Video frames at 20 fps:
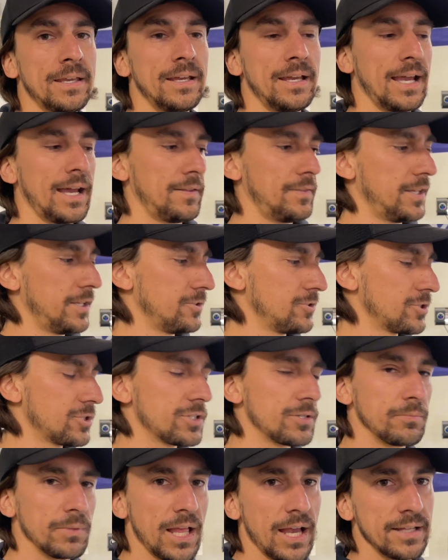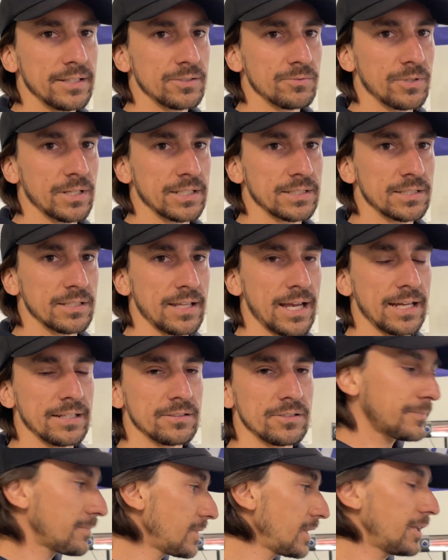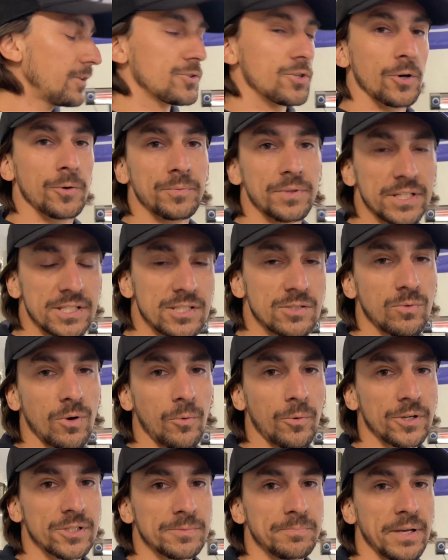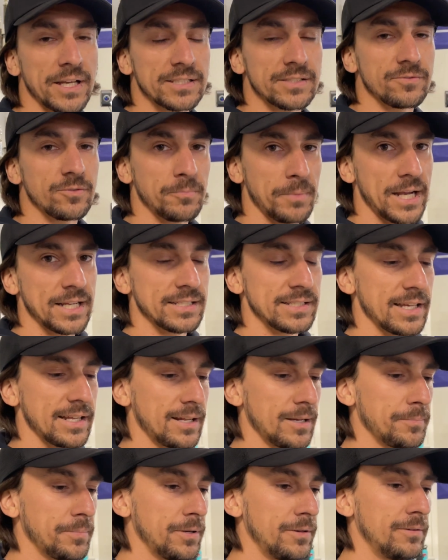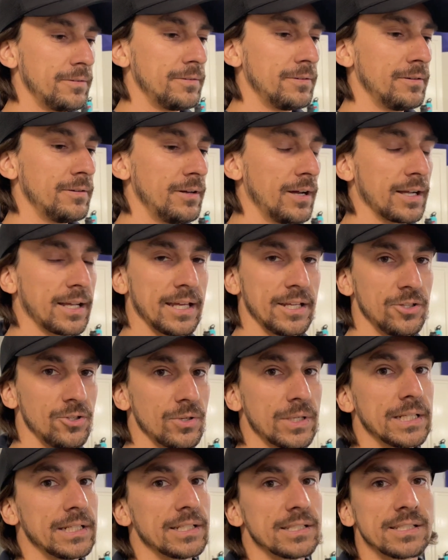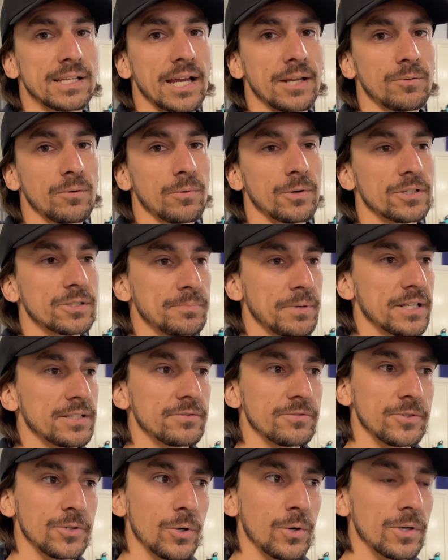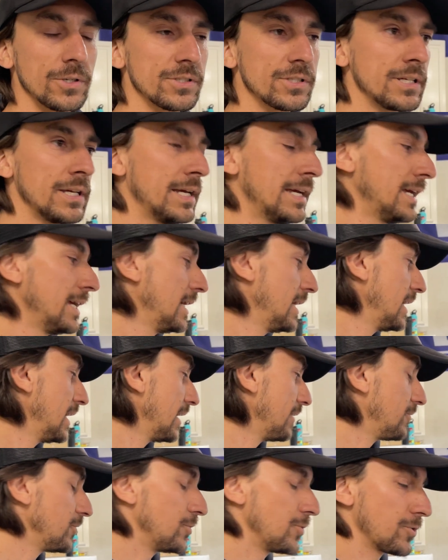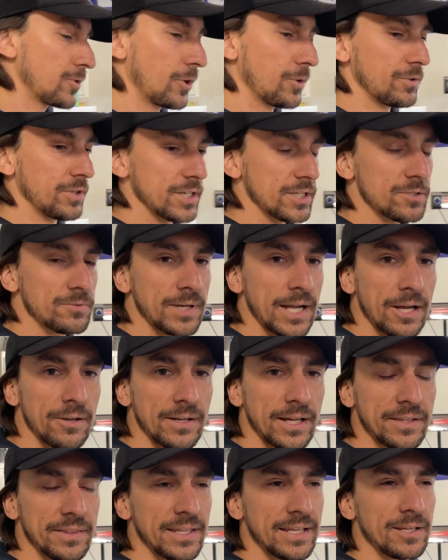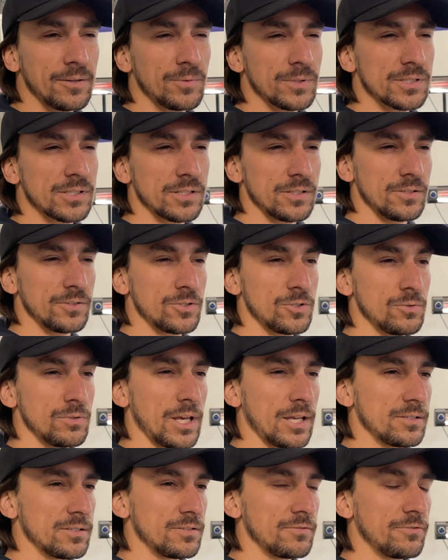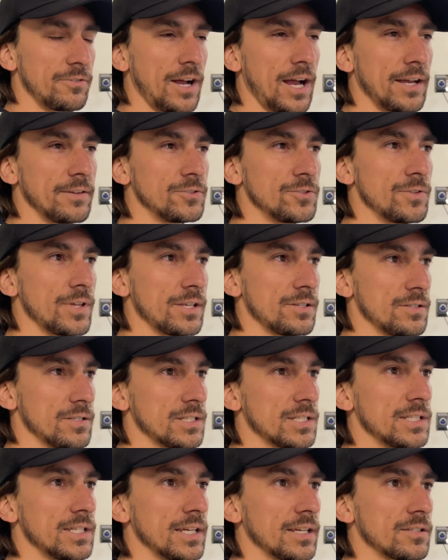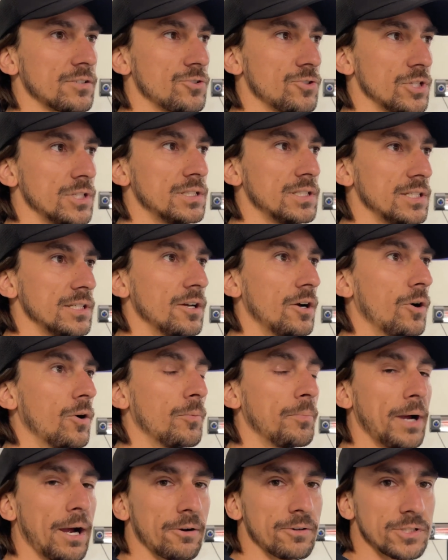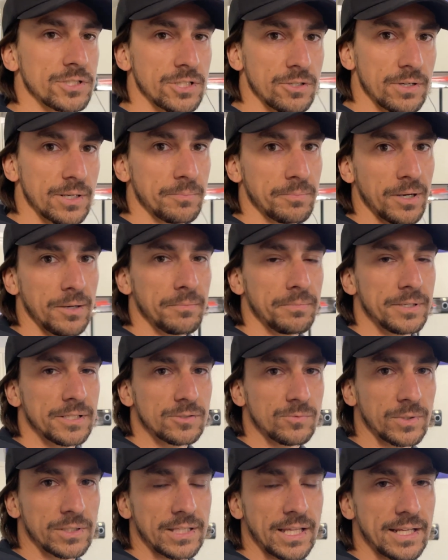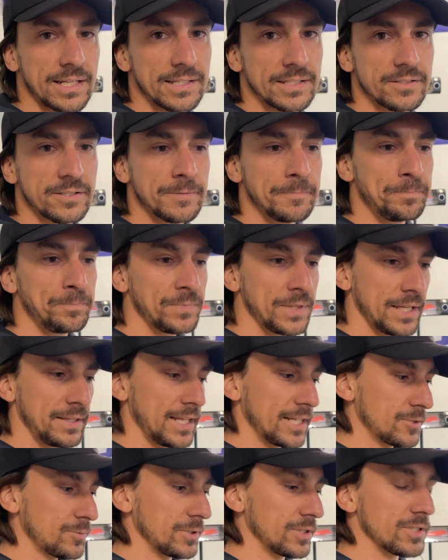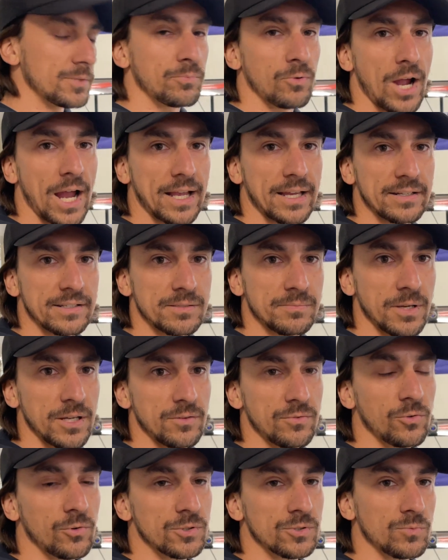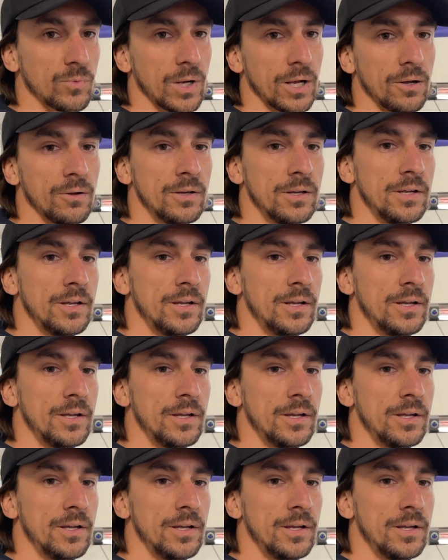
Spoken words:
and then just some lines running to that. So this is what works best for my setup. Again, you can decide what works best for yours. If you do go this route, I think it was a 2005, 2006 GTO power steering pump is what that is. And that's what this bracket is made for as well.